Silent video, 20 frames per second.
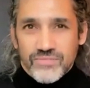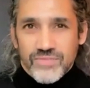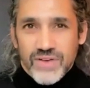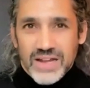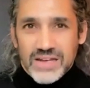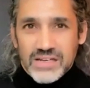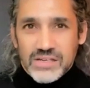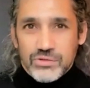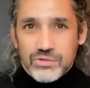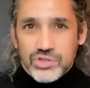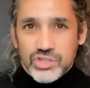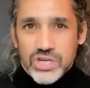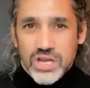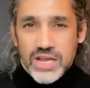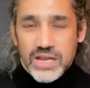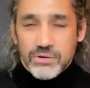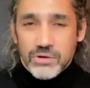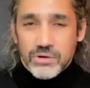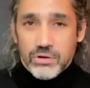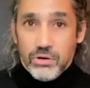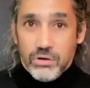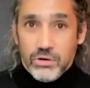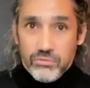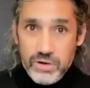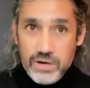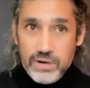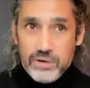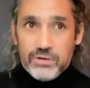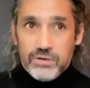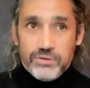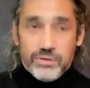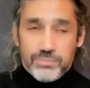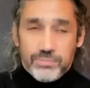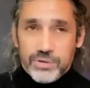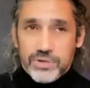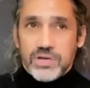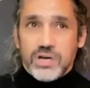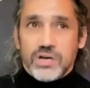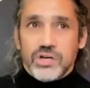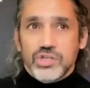value chain, a lot around the
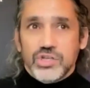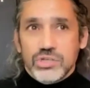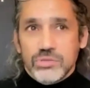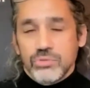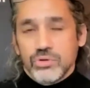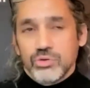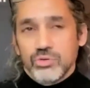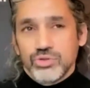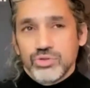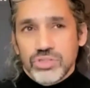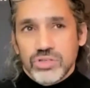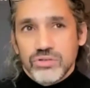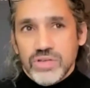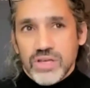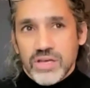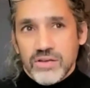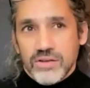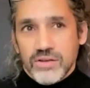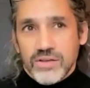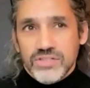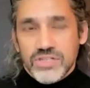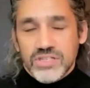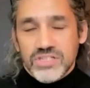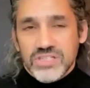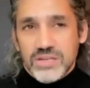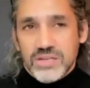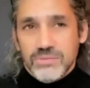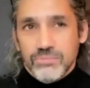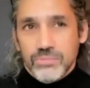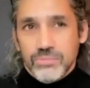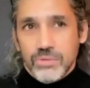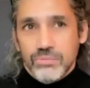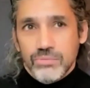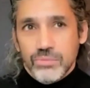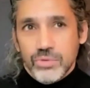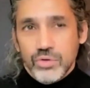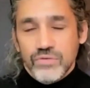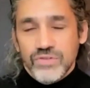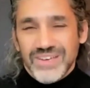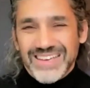production, but also, yeah, as I said,
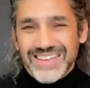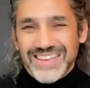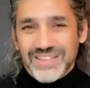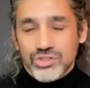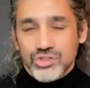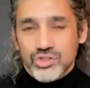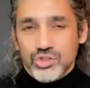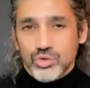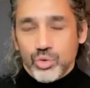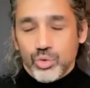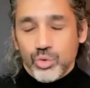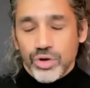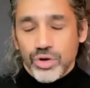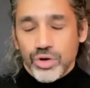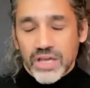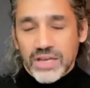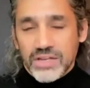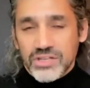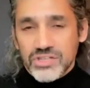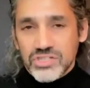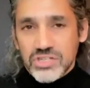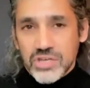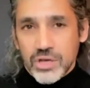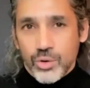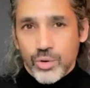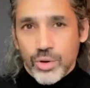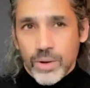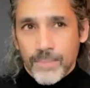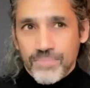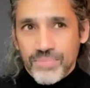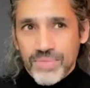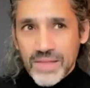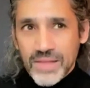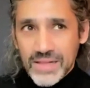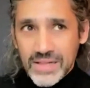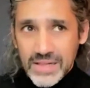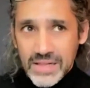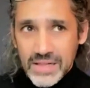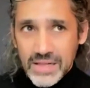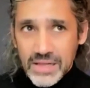moving it, storing it. So
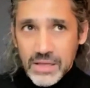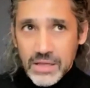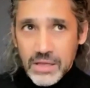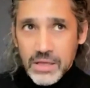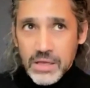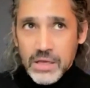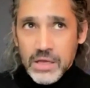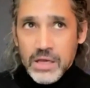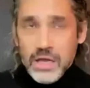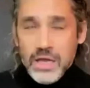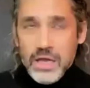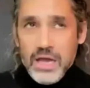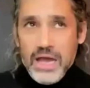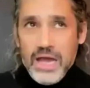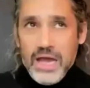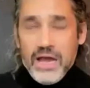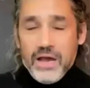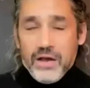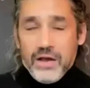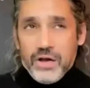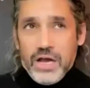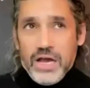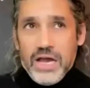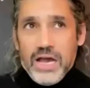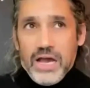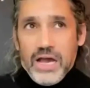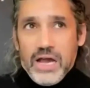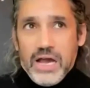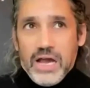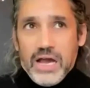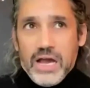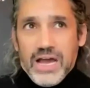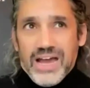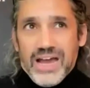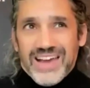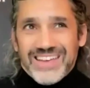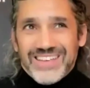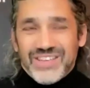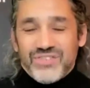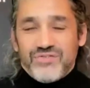how
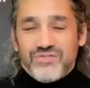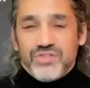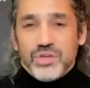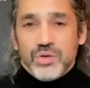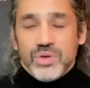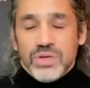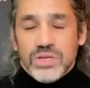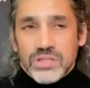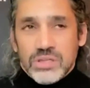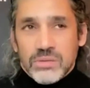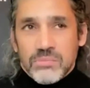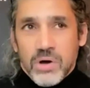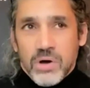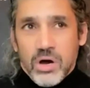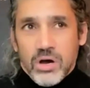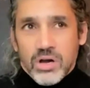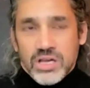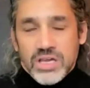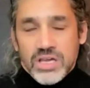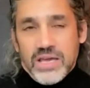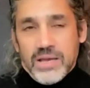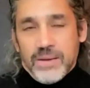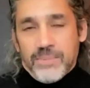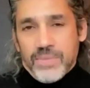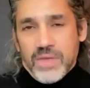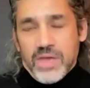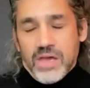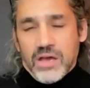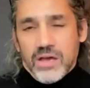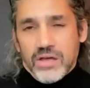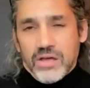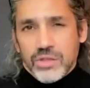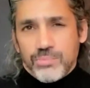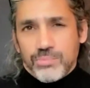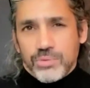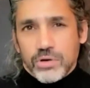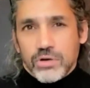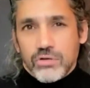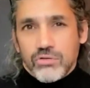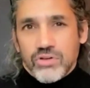are you viewing the market, the
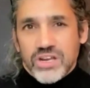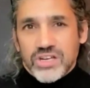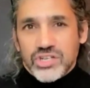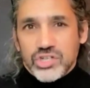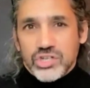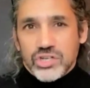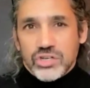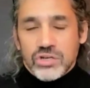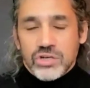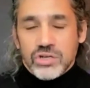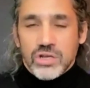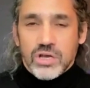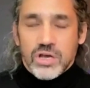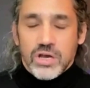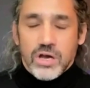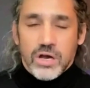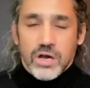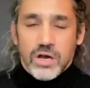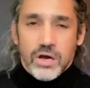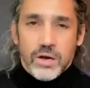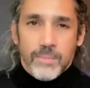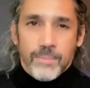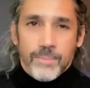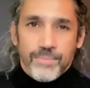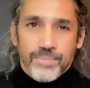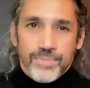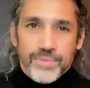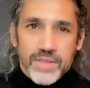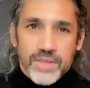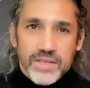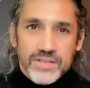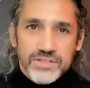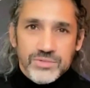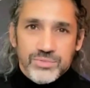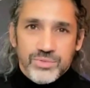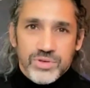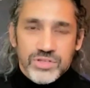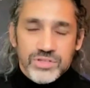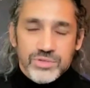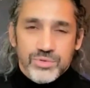progression,
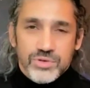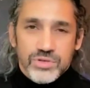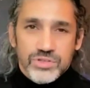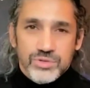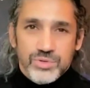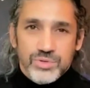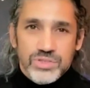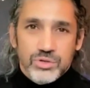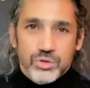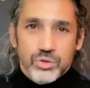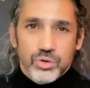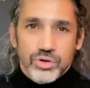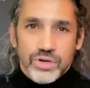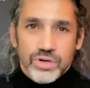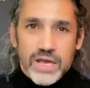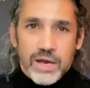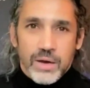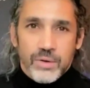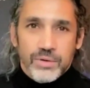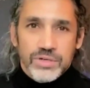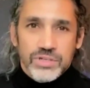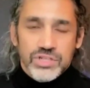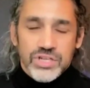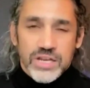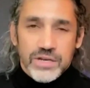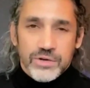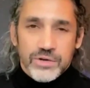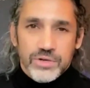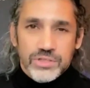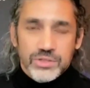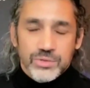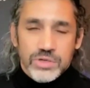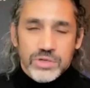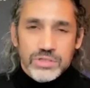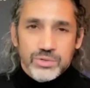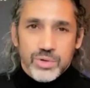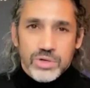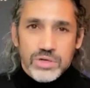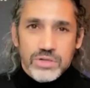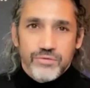as we talk now in January
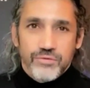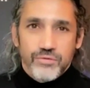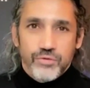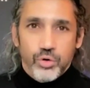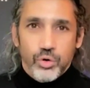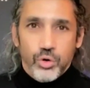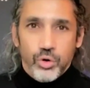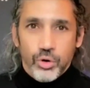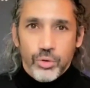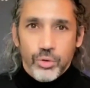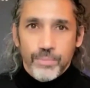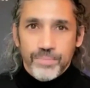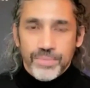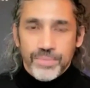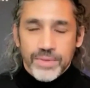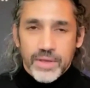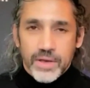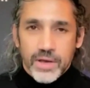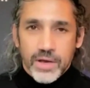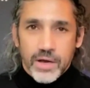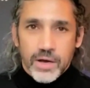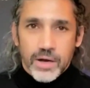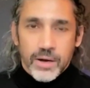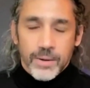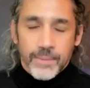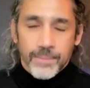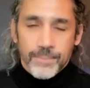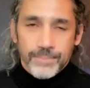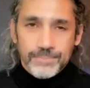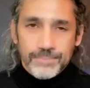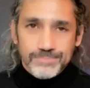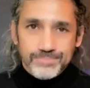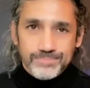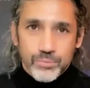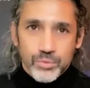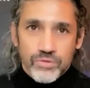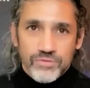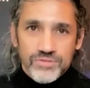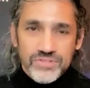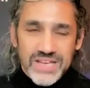2024? We
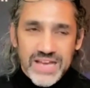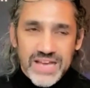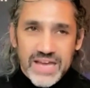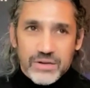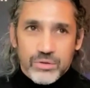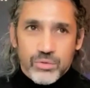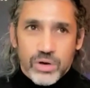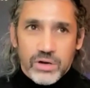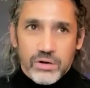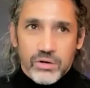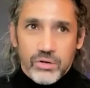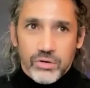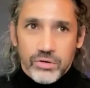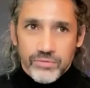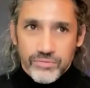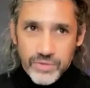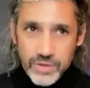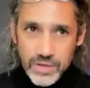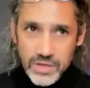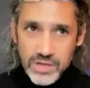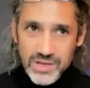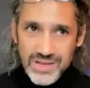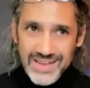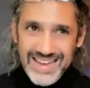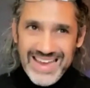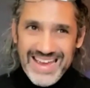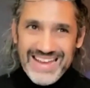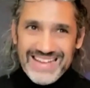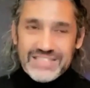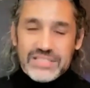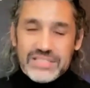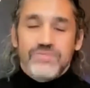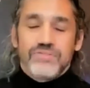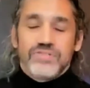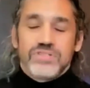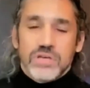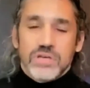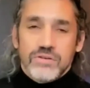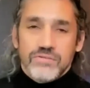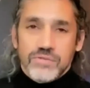obviously had quite a lot of
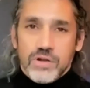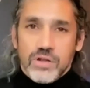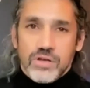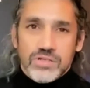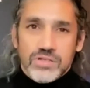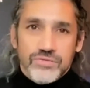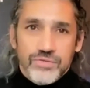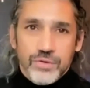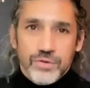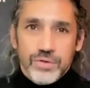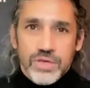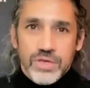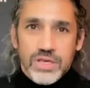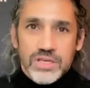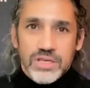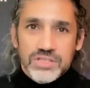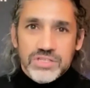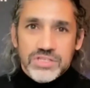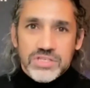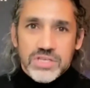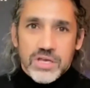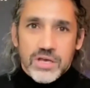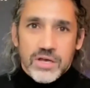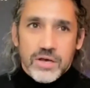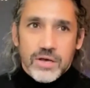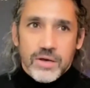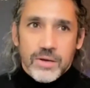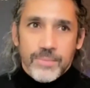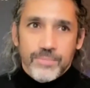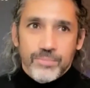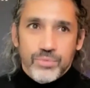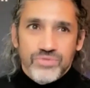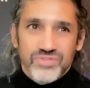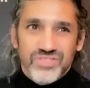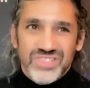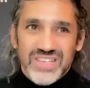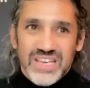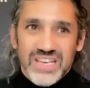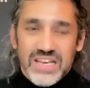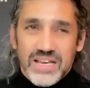activity over the last few years. We're
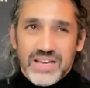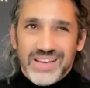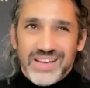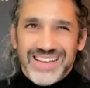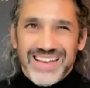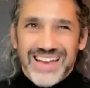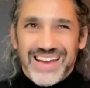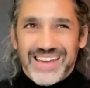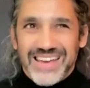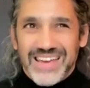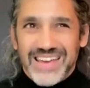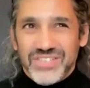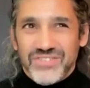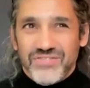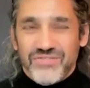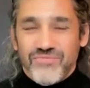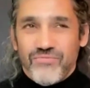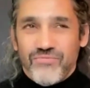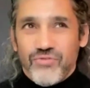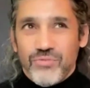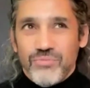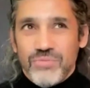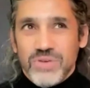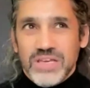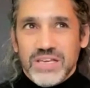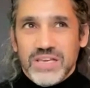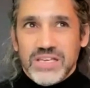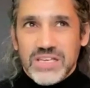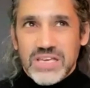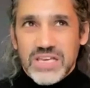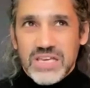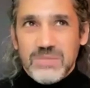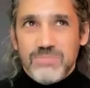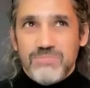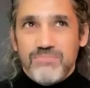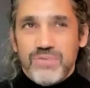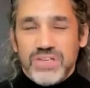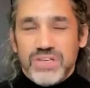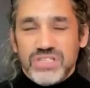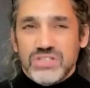seeing, I guess, for me,
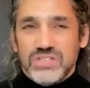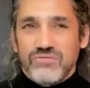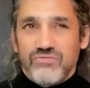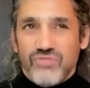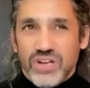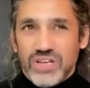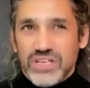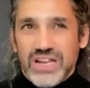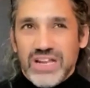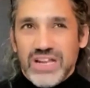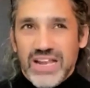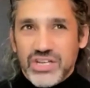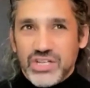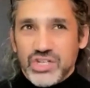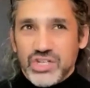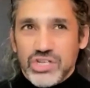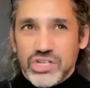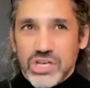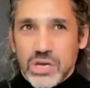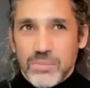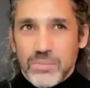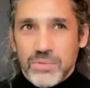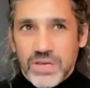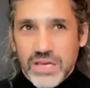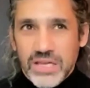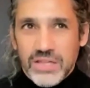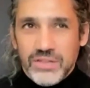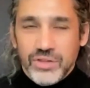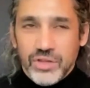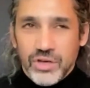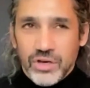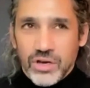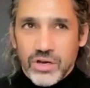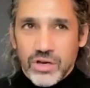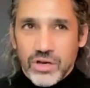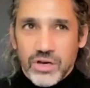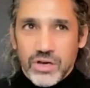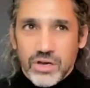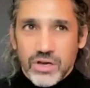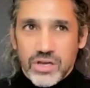key bits of regulation coming in that
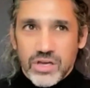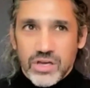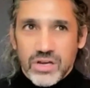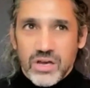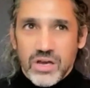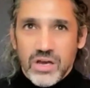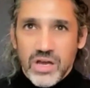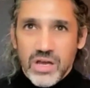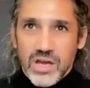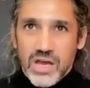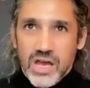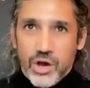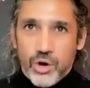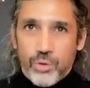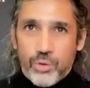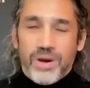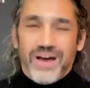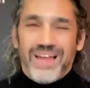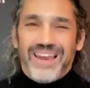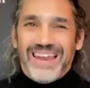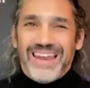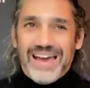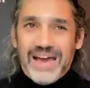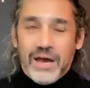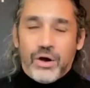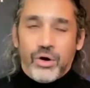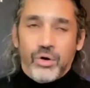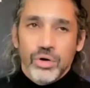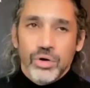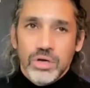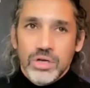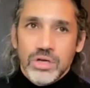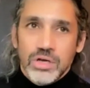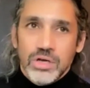are going to help allow